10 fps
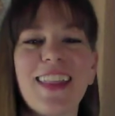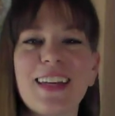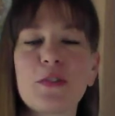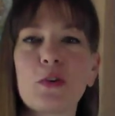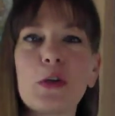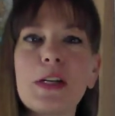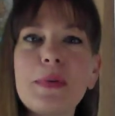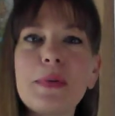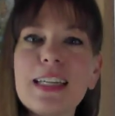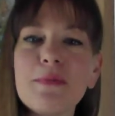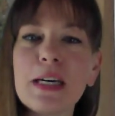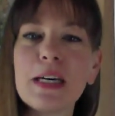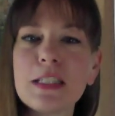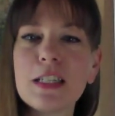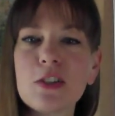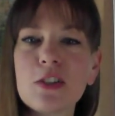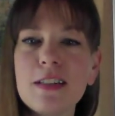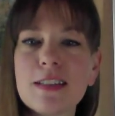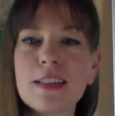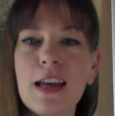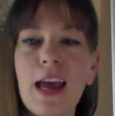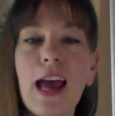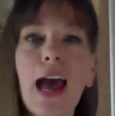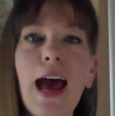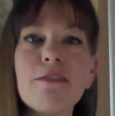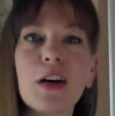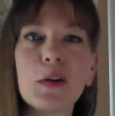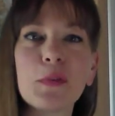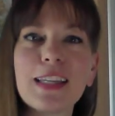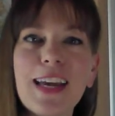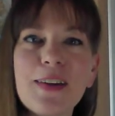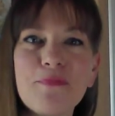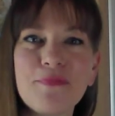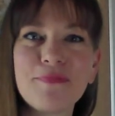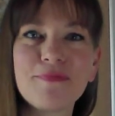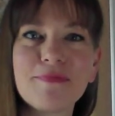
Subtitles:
Thanks for joining me today, mathematicians. Have fun with the game.